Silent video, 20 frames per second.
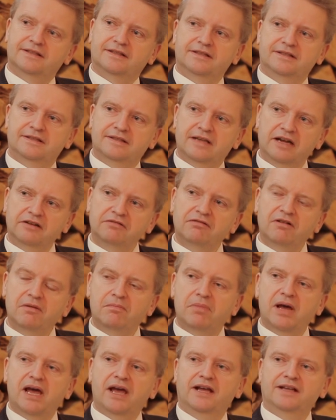the central
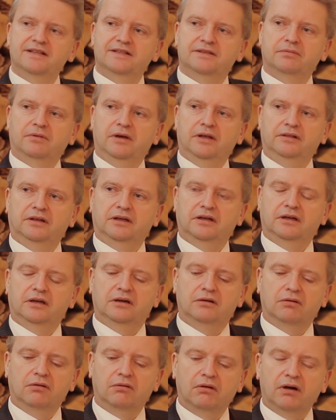banks were the
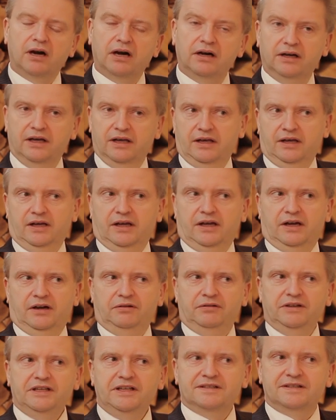core
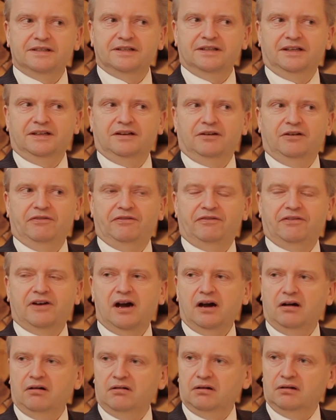reason of
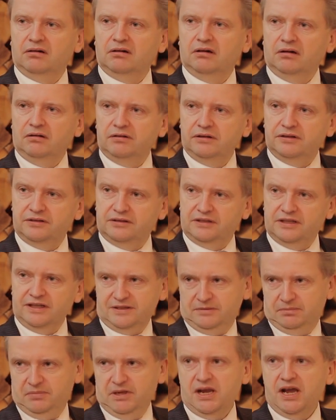how gold
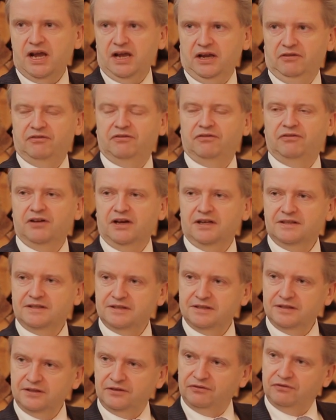does behave.
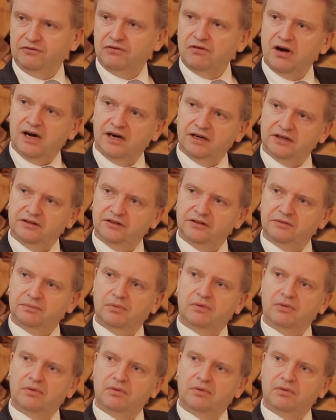First, this 400